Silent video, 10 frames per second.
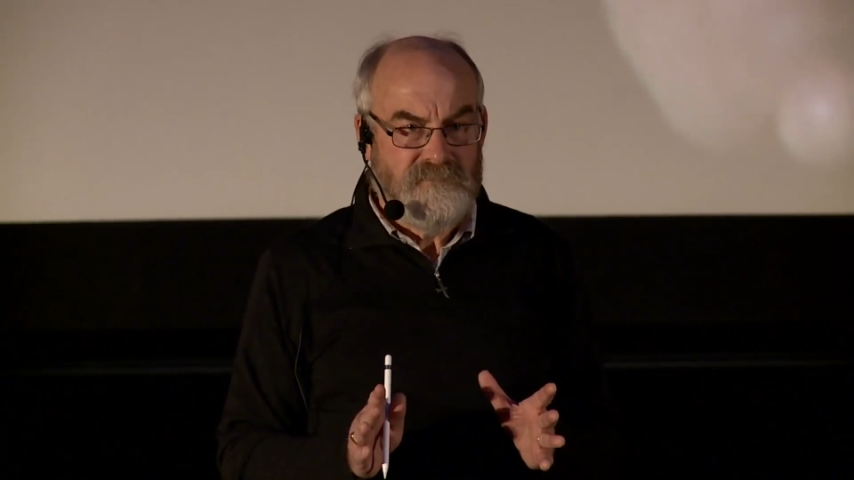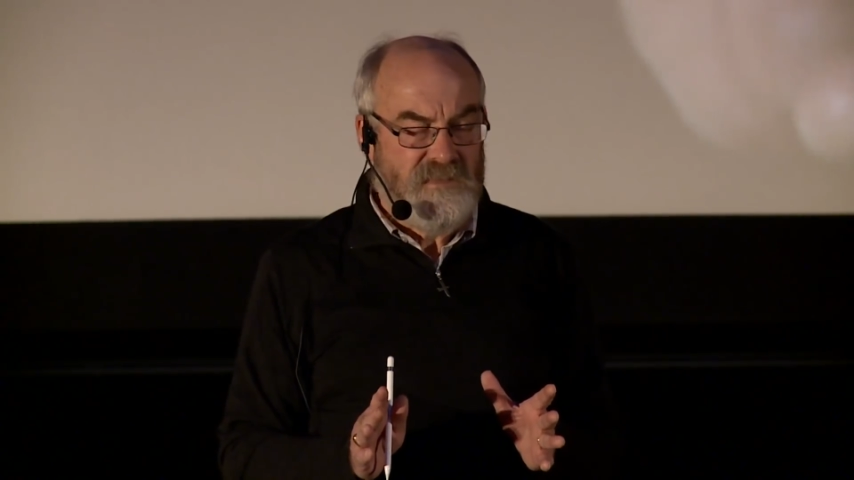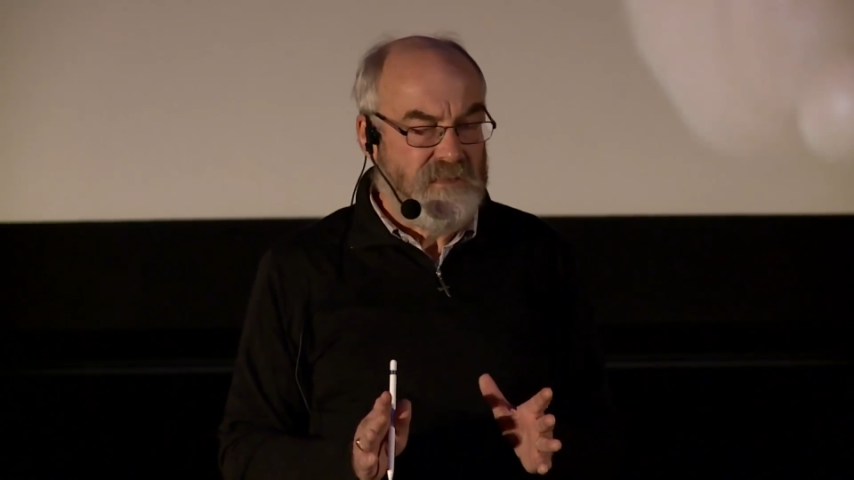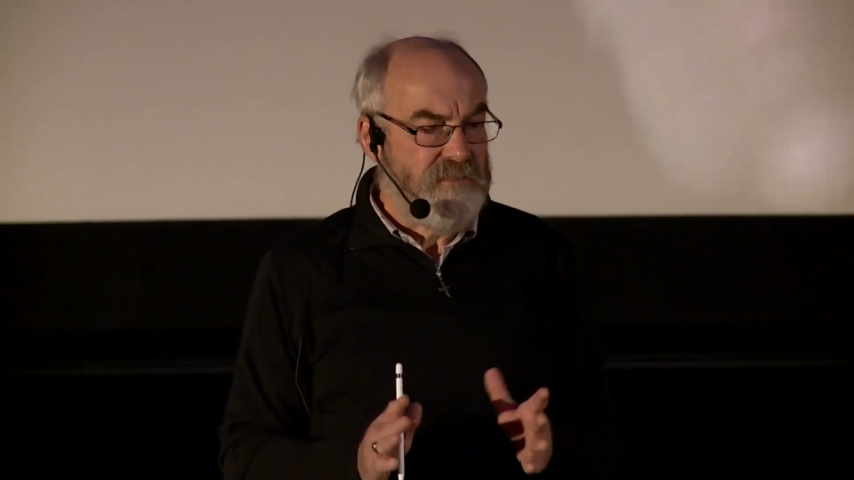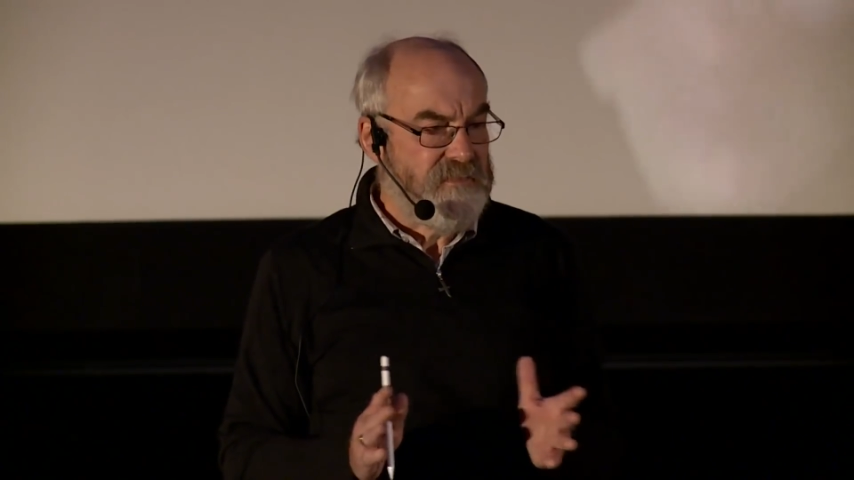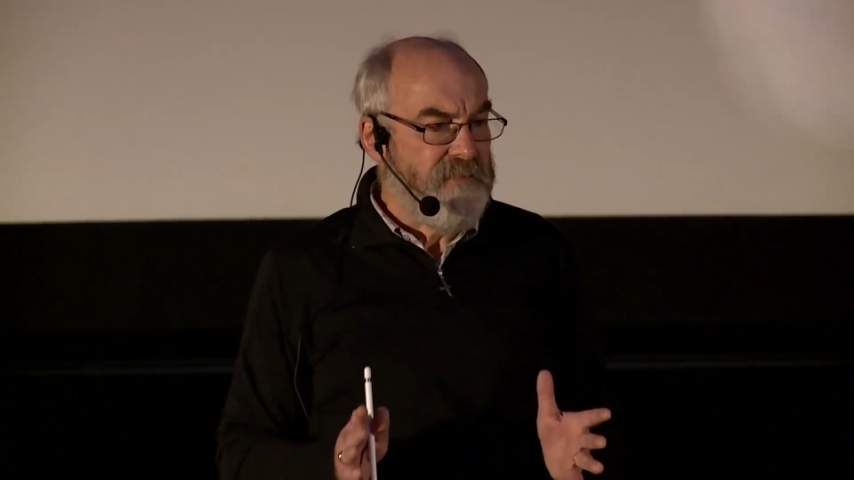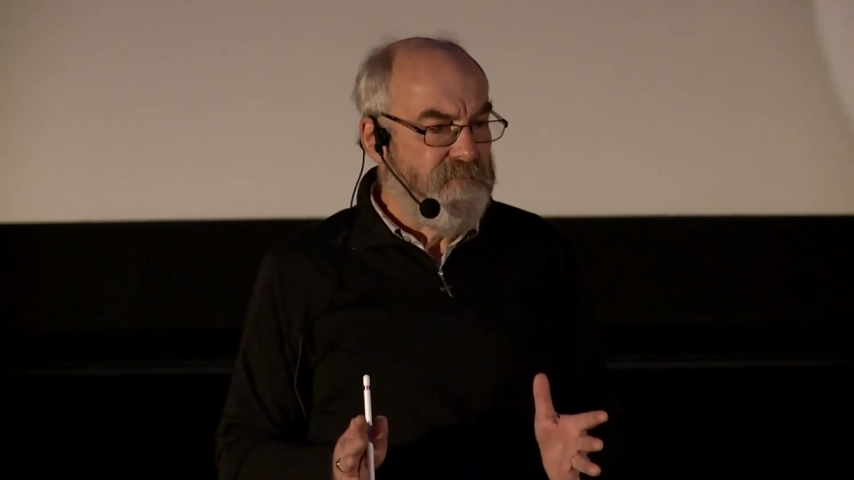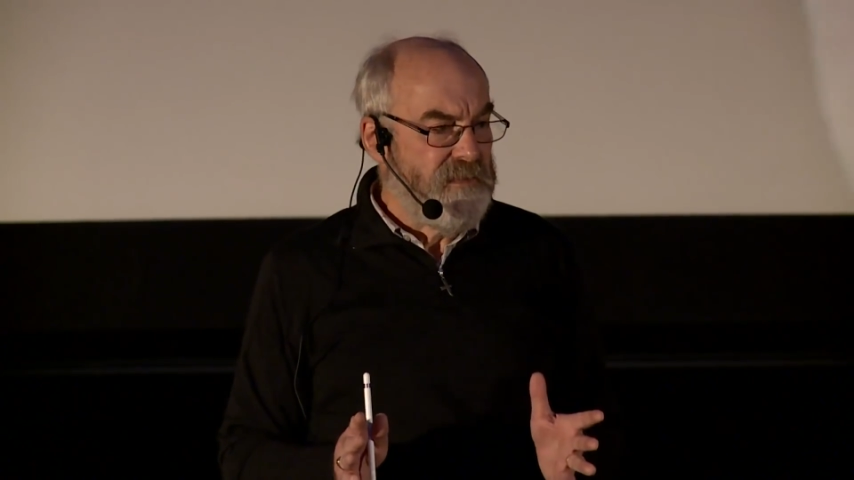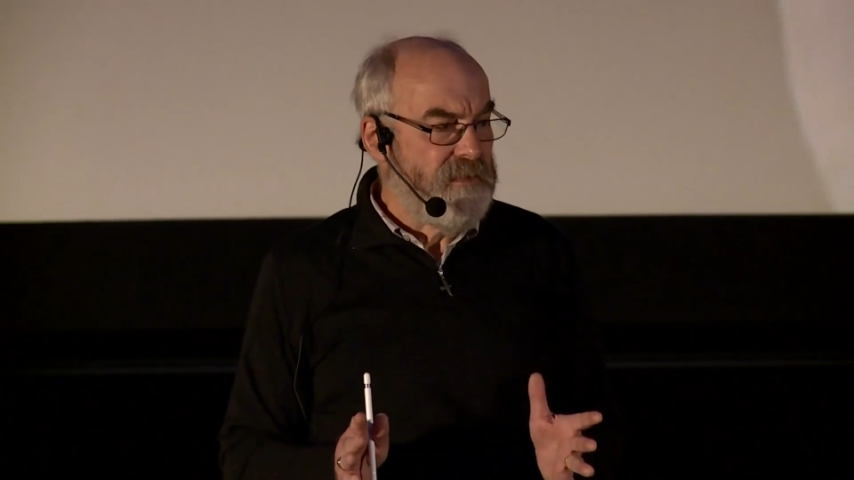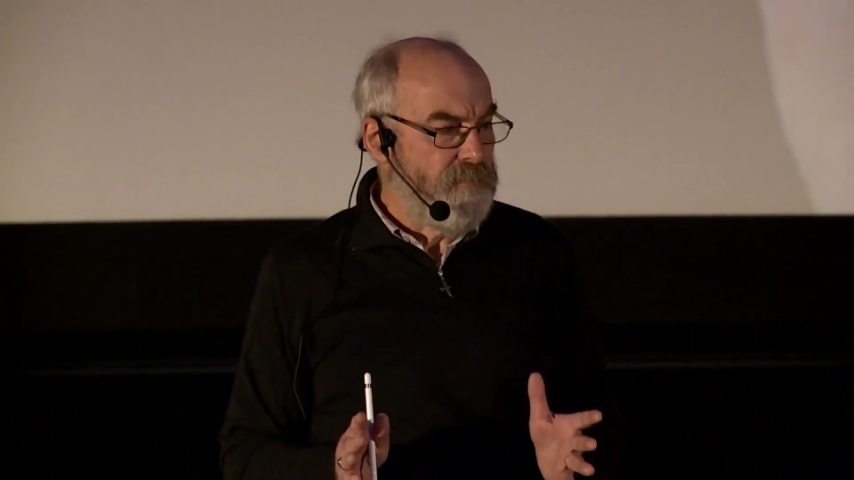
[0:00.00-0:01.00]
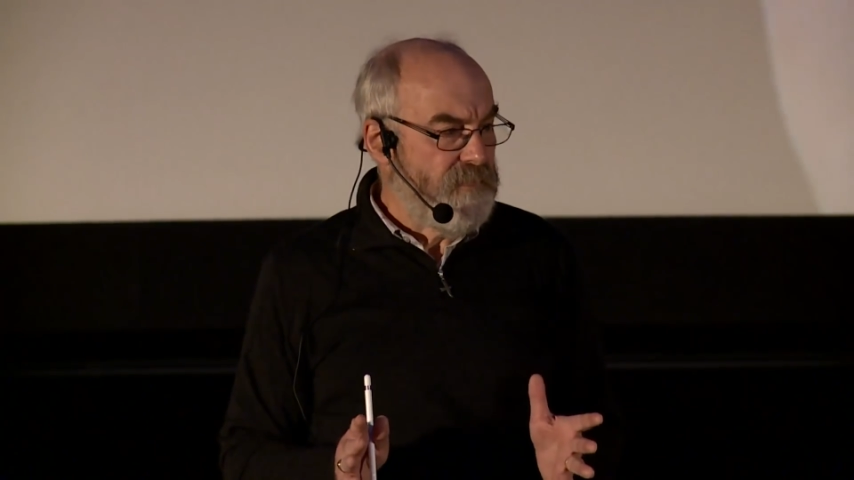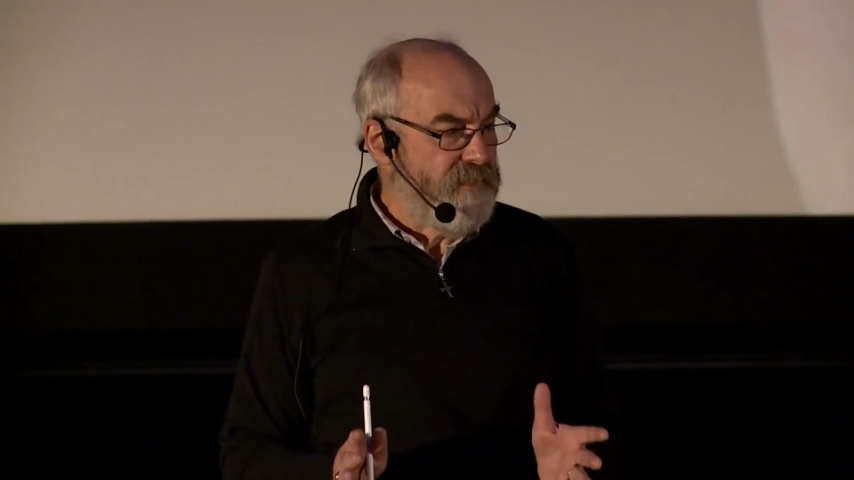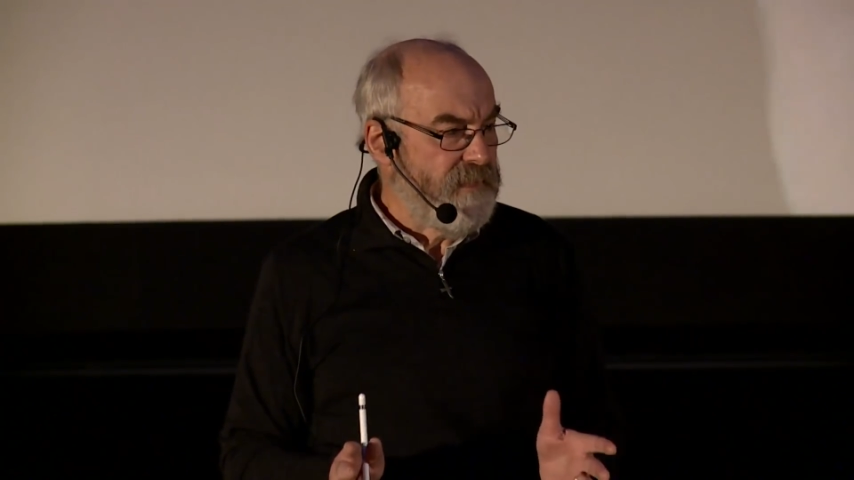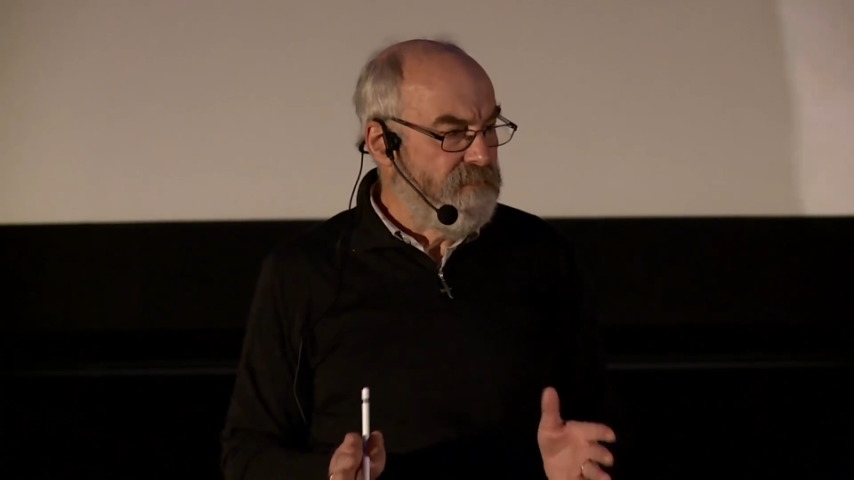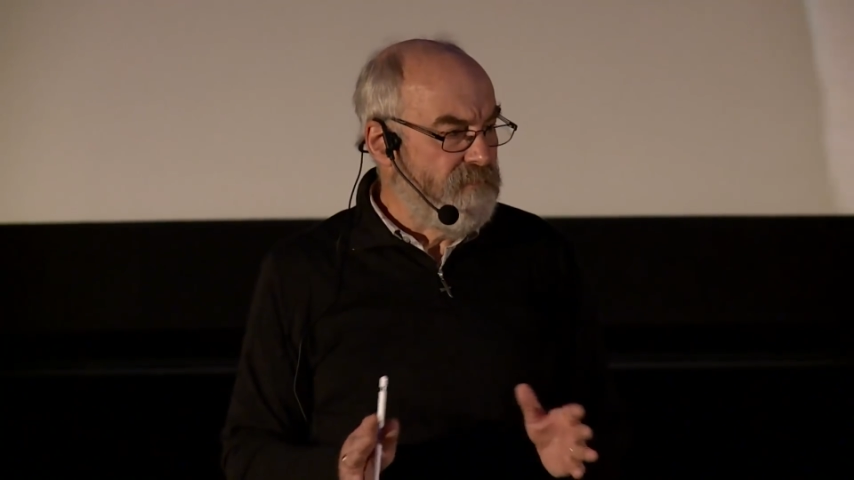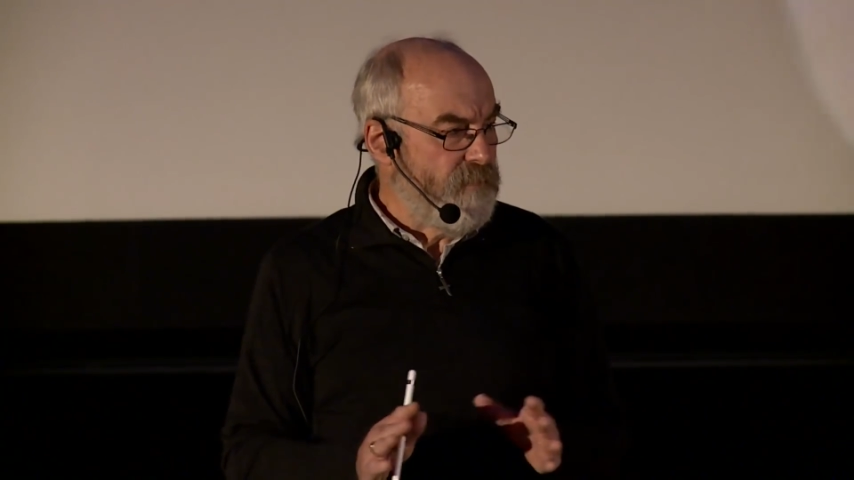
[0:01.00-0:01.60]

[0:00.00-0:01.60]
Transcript: So the 17%